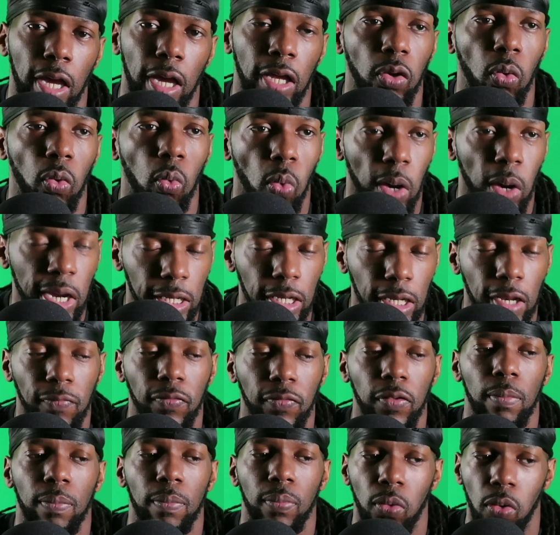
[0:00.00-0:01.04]
weightlifting
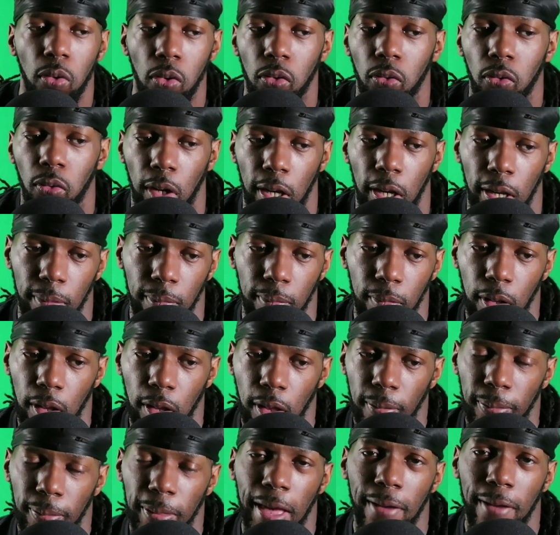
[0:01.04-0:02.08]
program
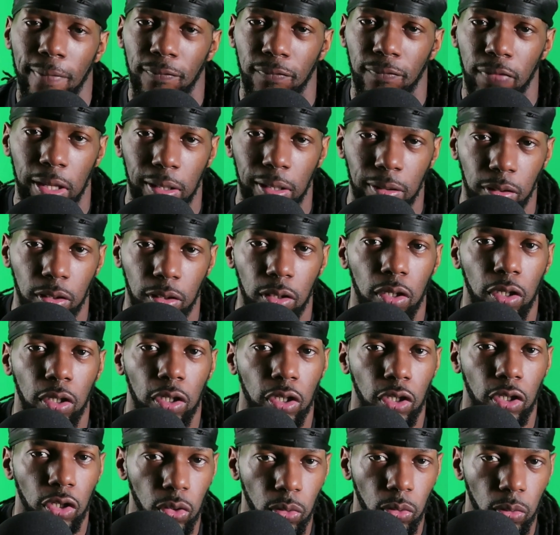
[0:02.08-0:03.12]
that fits
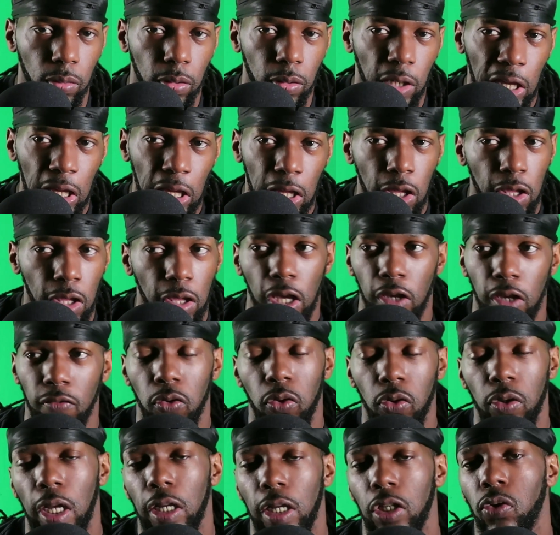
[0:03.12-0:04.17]
you. If you're
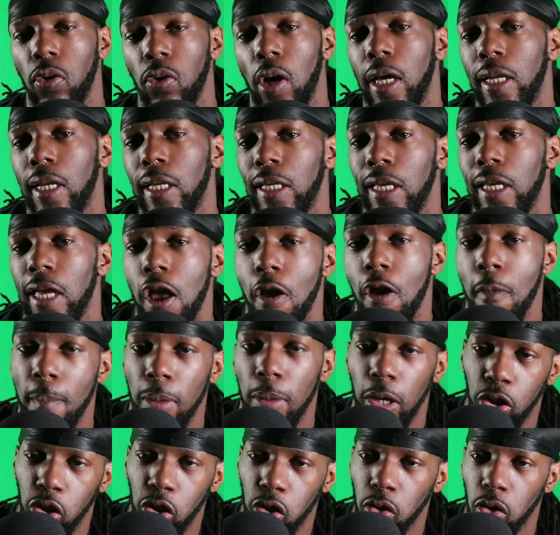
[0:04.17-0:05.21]
not trying to get
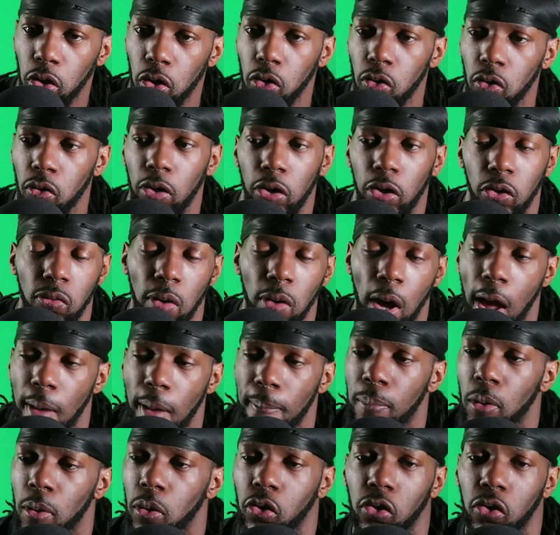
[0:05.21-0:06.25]
muscular and do
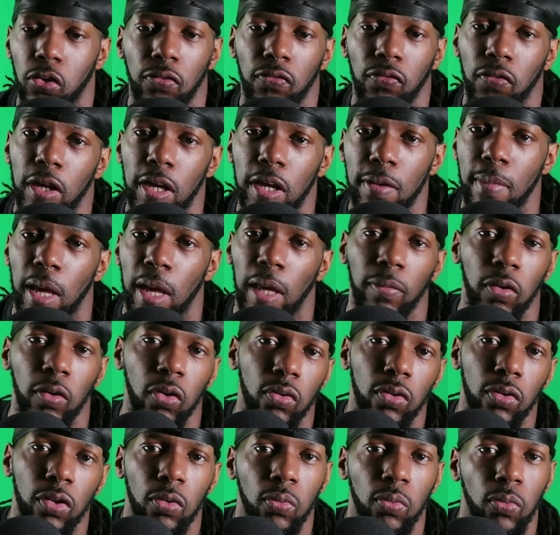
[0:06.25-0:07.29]
hypertrophy, maybe you
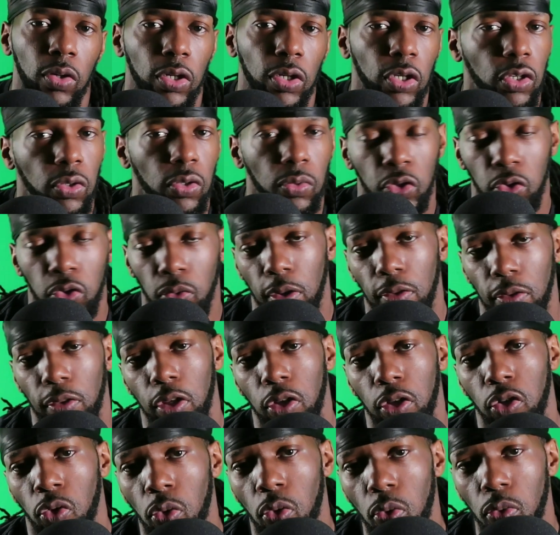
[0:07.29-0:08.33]
just want to do strength
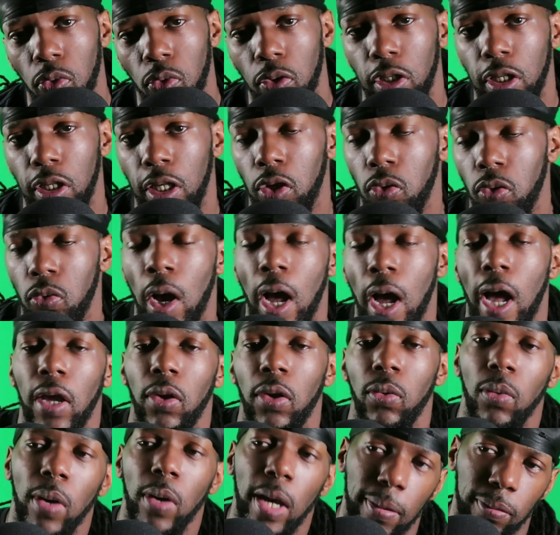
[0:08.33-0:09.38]
endurance and do high
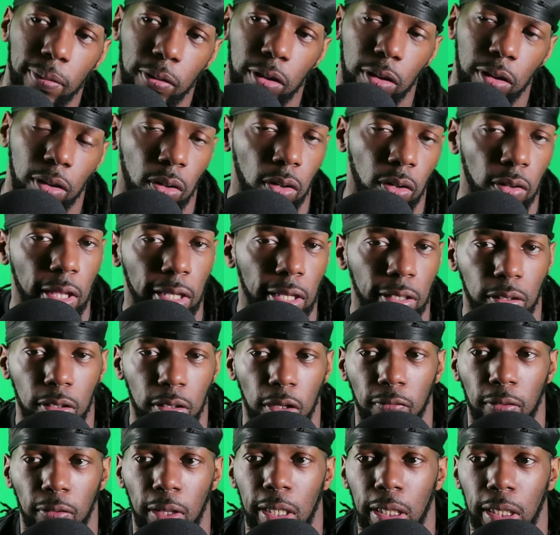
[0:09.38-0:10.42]
reps and all that stuff
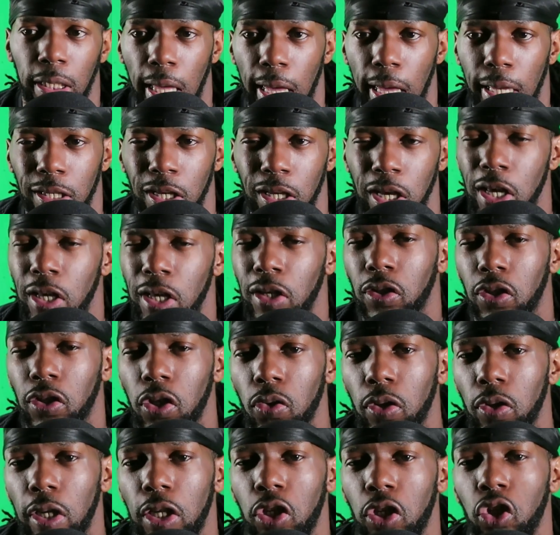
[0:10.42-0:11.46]
like that. Still get
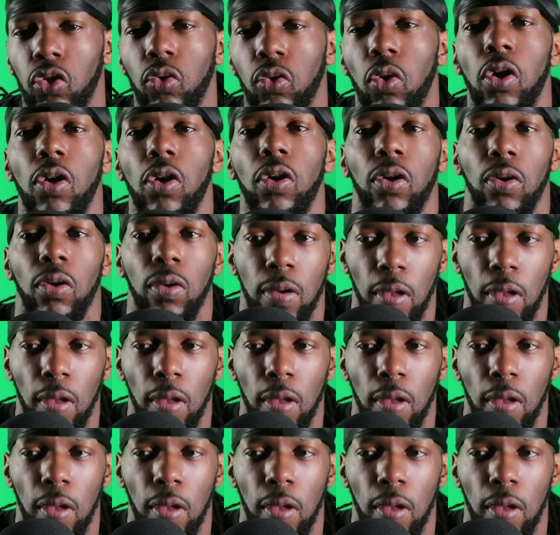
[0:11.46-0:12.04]
stronger,